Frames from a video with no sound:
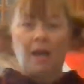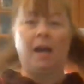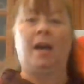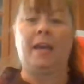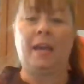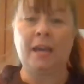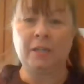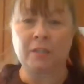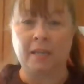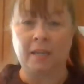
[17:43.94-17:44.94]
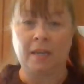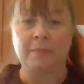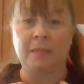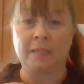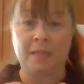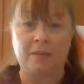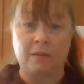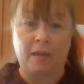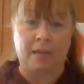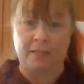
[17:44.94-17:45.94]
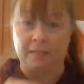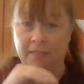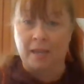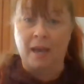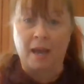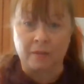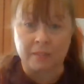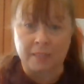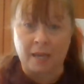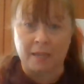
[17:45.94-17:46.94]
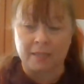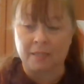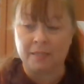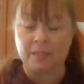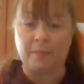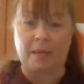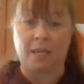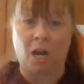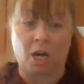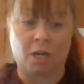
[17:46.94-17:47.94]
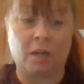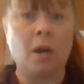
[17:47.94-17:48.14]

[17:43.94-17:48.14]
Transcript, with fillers: I actually am going to take you guys outside to my yard